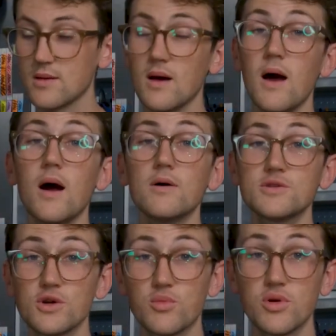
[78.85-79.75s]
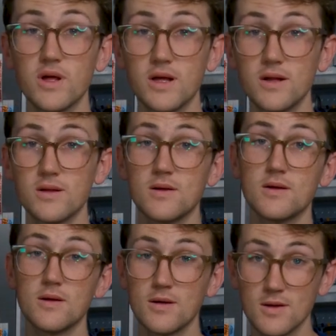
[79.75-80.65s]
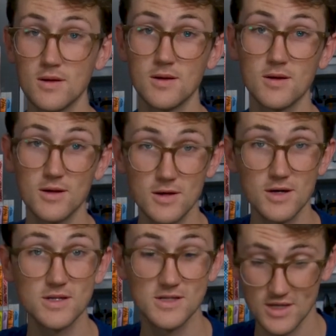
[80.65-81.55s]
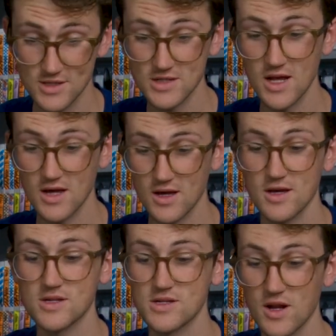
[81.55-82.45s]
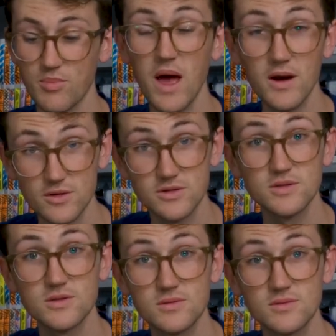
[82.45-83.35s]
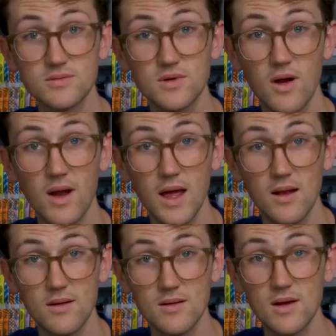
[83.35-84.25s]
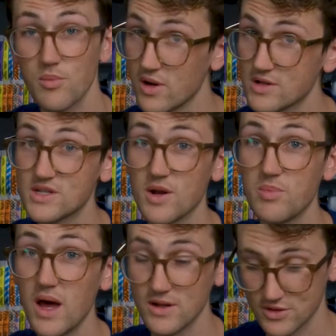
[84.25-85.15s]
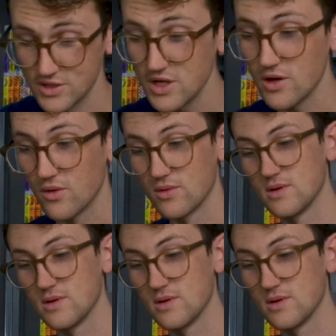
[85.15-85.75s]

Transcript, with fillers: I also printed a set of pedals, all right? Printed a set of pedals too.